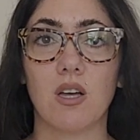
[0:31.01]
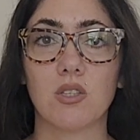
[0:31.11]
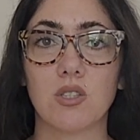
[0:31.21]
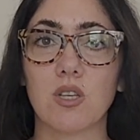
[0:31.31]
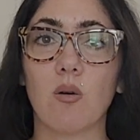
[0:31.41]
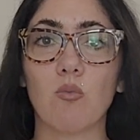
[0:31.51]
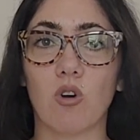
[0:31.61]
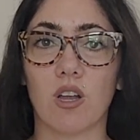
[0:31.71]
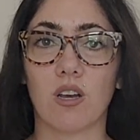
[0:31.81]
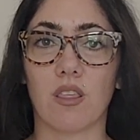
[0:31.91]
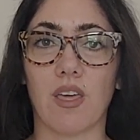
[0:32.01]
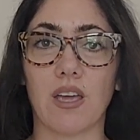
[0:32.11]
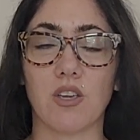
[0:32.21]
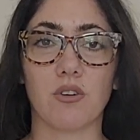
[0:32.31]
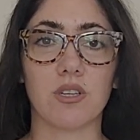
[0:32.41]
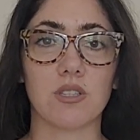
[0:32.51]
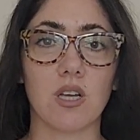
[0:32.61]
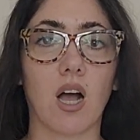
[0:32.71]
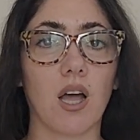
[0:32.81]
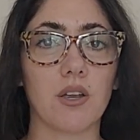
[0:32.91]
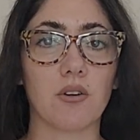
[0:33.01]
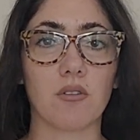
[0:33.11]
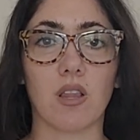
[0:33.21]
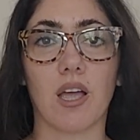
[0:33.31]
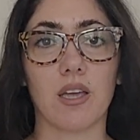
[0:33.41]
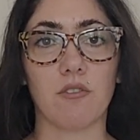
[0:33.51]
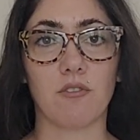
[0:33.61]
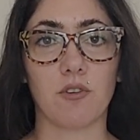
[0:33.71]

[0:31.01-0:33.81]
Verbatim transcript: someone that your entire life